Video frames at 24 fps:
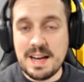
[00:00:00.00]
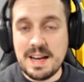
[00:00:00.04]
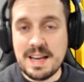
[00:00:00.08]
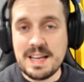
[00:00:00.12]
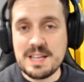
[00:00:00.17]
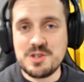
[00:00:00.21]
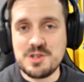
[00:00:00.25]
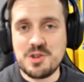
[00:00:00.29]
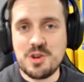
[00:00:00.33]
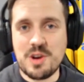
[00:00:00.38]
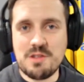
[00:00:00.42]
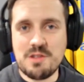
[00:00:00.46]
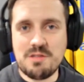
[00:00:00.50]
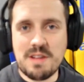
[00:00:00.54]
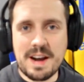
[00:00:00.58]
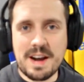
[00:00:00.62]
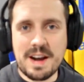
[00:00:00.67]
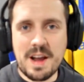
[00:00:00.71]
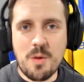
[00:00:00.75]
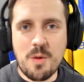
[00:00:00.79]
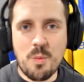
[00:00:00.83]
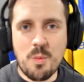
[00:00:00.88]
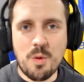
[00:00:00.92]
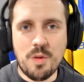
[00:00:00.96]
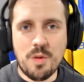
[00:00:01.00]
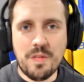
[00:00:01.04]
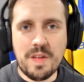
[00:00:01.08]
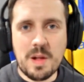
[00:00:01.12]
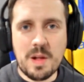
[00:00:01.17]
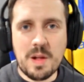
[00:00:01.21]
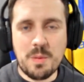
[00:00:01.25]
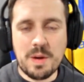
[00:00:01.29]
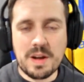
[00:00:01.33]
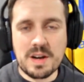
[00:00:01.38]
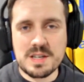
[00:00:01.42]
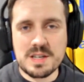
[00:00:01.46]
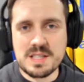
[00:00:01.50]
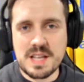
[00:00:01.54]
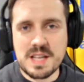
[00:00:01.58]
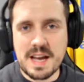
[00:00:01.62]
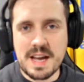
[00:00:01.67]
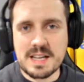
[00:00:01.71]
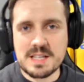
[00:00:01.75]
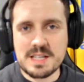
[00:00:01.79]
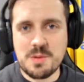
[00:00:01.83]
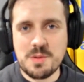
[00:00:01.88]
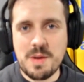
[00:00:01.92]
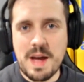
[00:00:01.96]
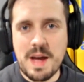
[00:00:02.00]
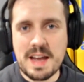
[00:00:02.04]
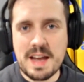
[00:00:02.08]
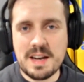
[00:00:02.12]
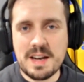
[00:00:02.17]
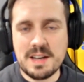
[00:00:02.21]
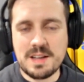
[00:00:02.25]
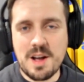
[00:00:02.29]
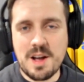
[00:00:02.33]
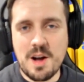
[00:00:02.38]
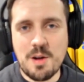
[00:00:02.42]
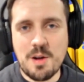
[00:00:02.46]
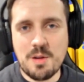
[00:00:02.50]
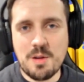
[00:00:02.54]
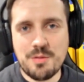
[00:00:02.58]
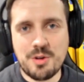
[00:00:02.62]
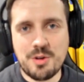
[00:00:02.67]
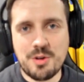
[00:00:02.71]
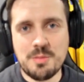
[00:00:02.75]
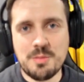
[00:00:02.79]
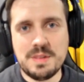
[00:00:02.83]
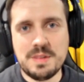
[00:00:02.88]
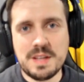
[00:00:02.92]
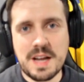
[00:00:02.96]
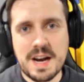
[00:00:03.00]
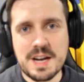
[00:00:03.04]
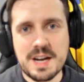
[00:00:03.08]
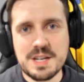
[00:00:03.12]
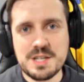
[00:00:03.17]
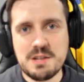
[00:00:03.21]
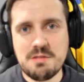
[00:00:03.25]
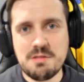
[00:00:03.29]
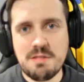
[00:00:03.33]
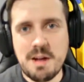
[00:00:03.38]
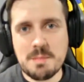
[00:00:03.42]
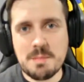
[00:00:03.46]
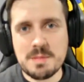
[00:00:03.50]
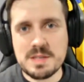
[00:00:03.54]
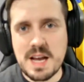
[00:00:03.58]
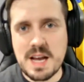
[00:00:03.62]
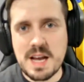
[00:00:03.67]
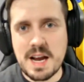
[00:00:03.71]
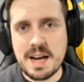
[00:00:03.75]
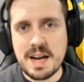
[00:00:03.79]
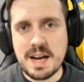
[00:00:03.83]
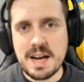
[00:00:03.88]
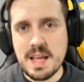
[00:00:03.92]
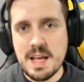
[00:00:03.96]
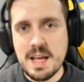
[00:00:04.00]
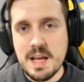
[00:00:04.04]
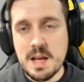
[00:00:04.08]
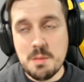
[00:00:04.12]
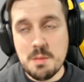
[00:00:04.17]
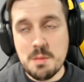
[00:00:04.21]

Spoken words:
Leeds United ran out 1-0 winners thanks to a headed goal from Largie Ramazani.